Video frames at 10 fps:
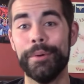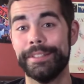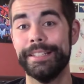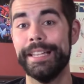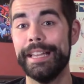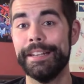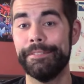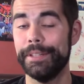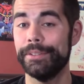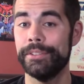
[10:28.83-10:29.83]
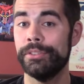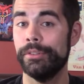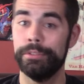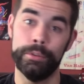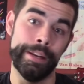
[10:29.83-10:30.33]
Once again, it feels as
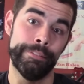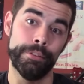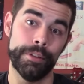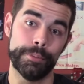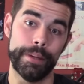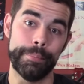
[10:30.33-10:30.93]
though it was influenced by